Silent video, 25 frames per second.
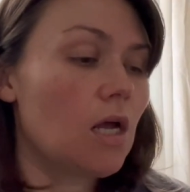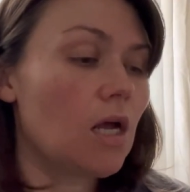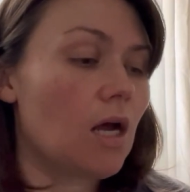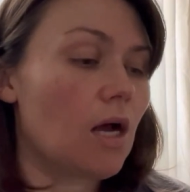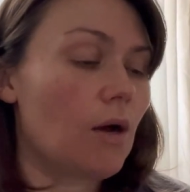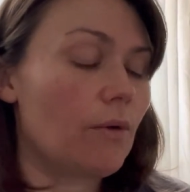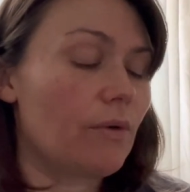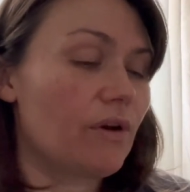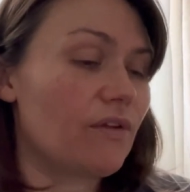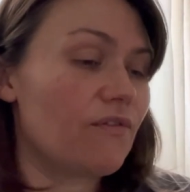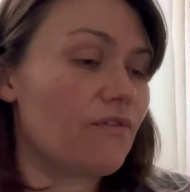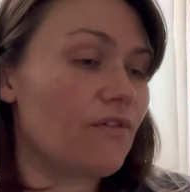
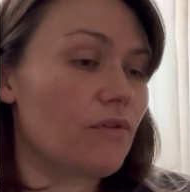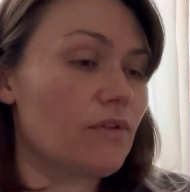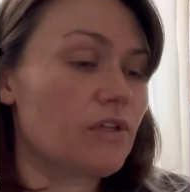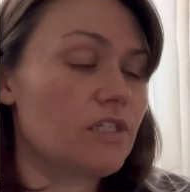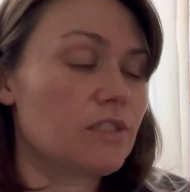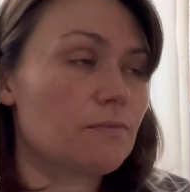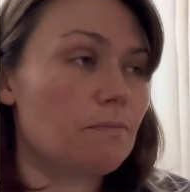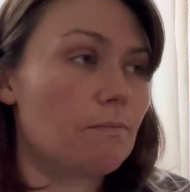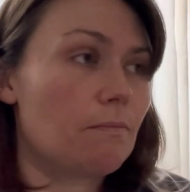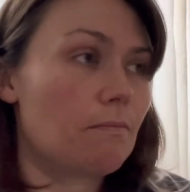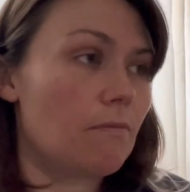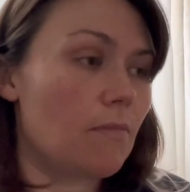I want to fill
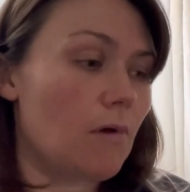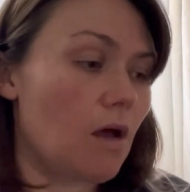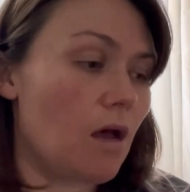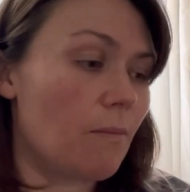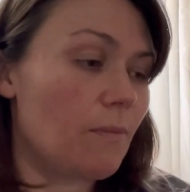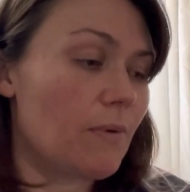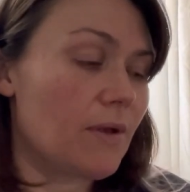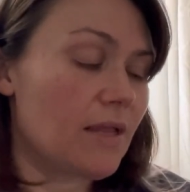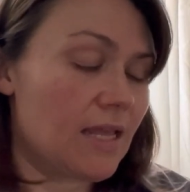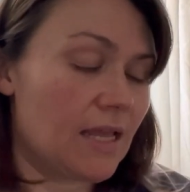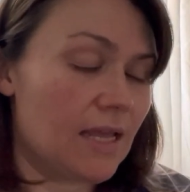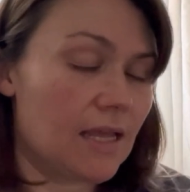this
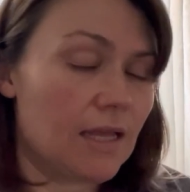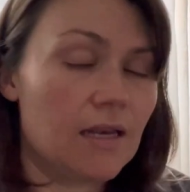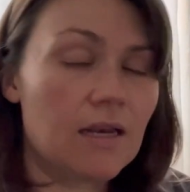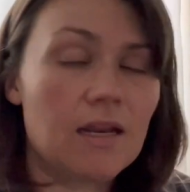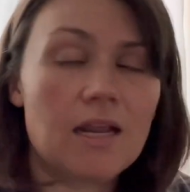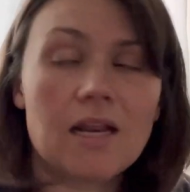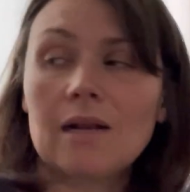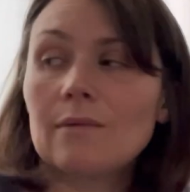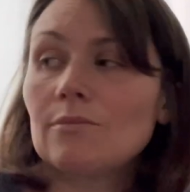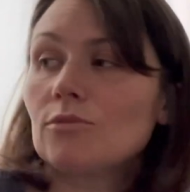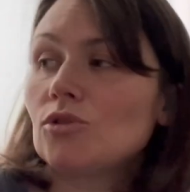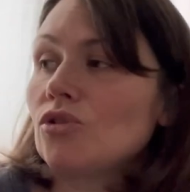up again.
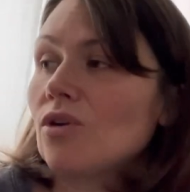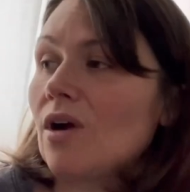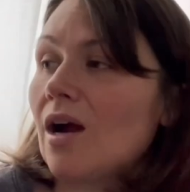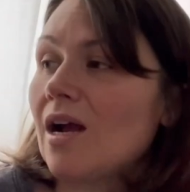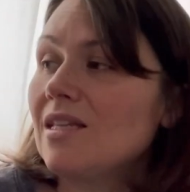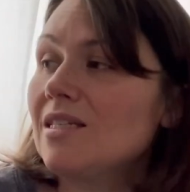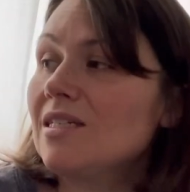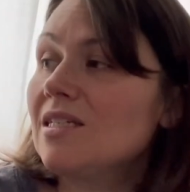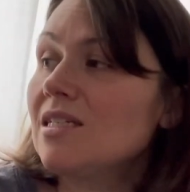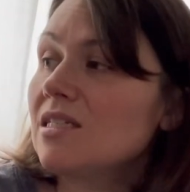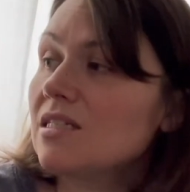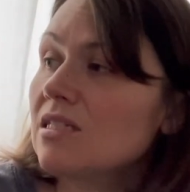And I'm
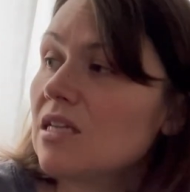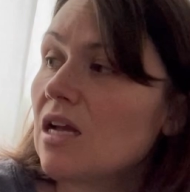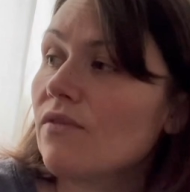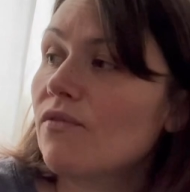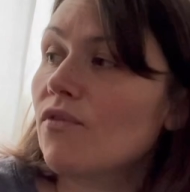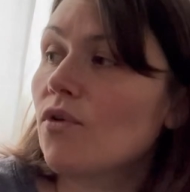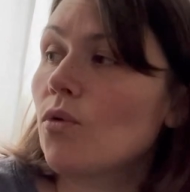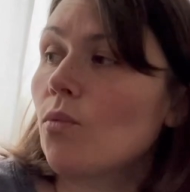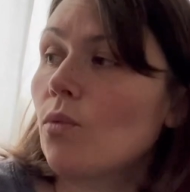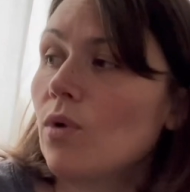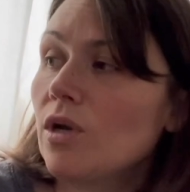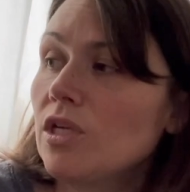trying to
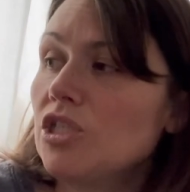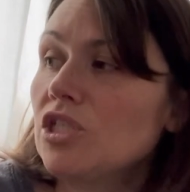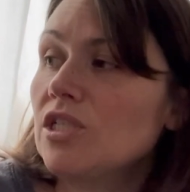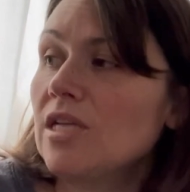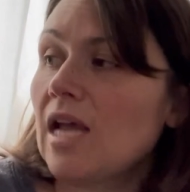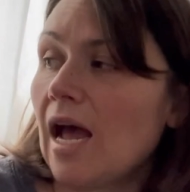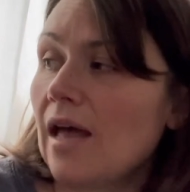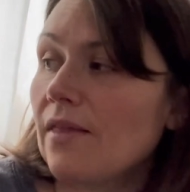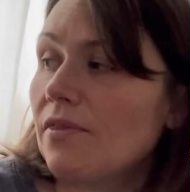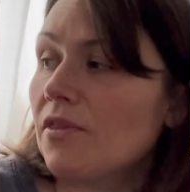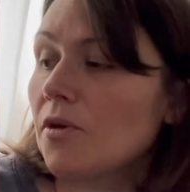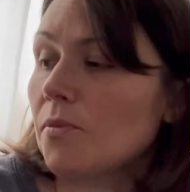decipher which
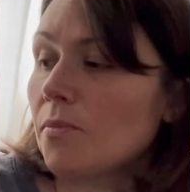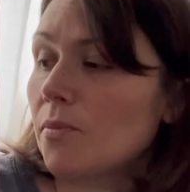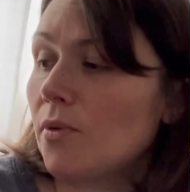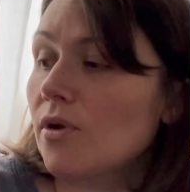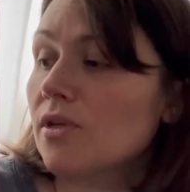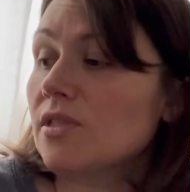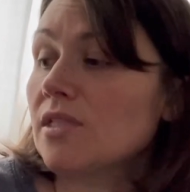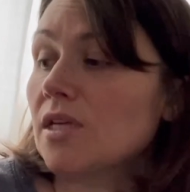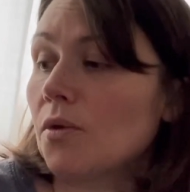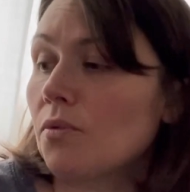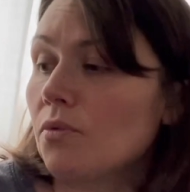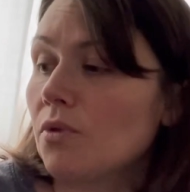Catholic
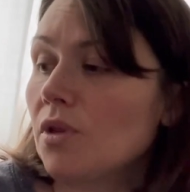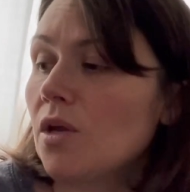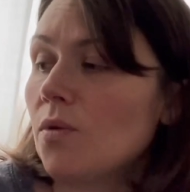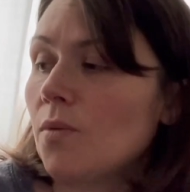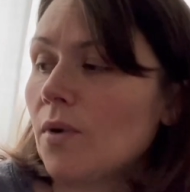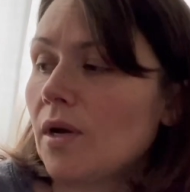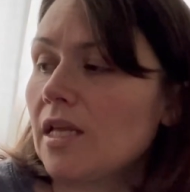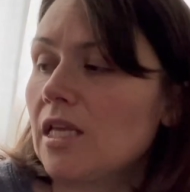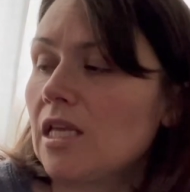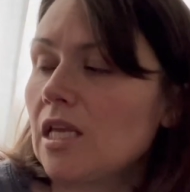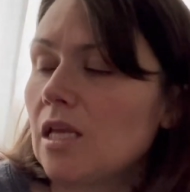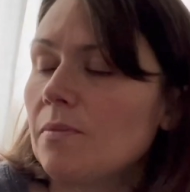books I really
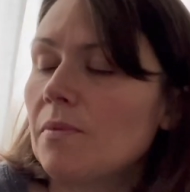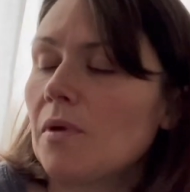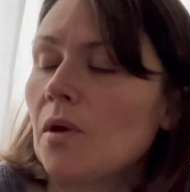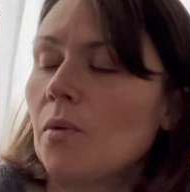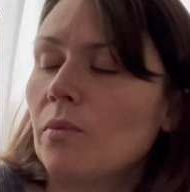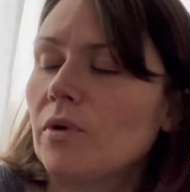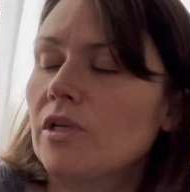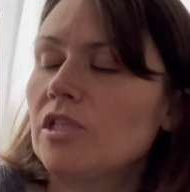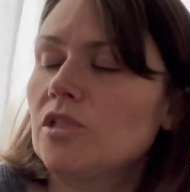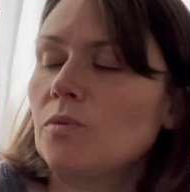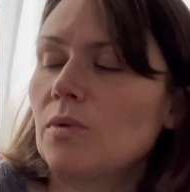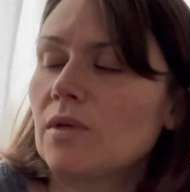want to keep and
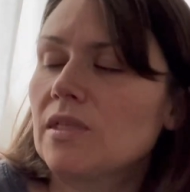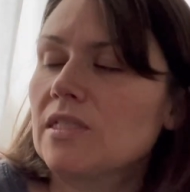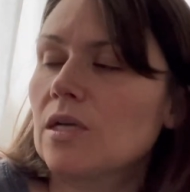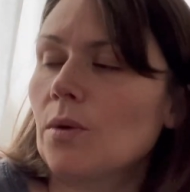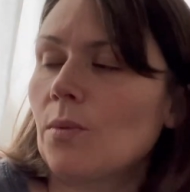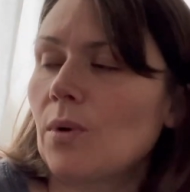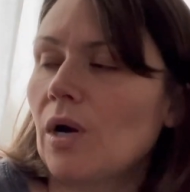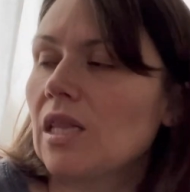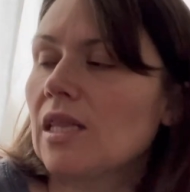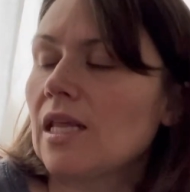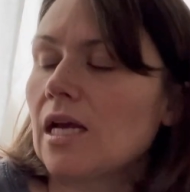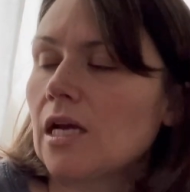which ones I
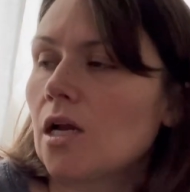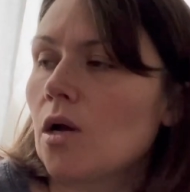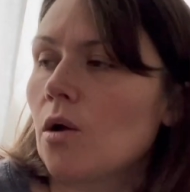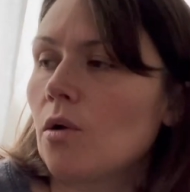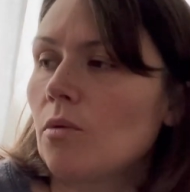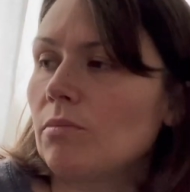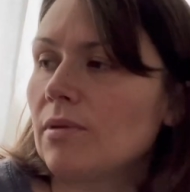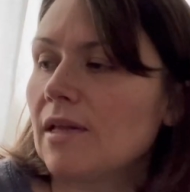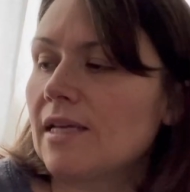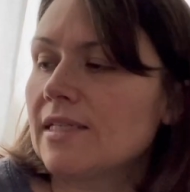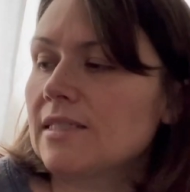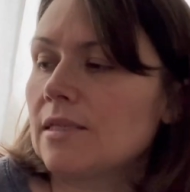want to let go
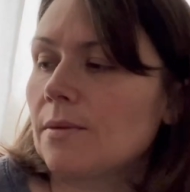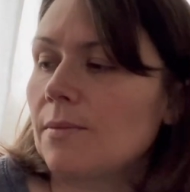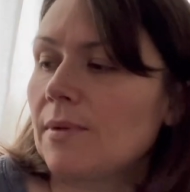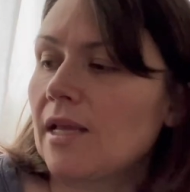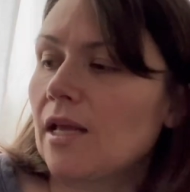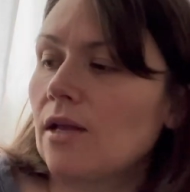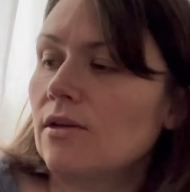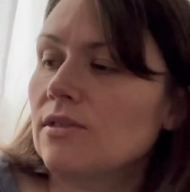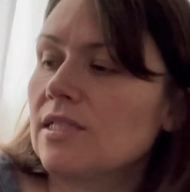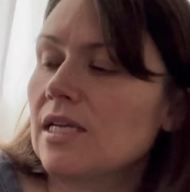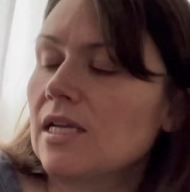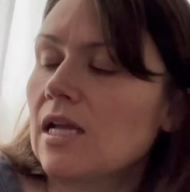and bless somebody else.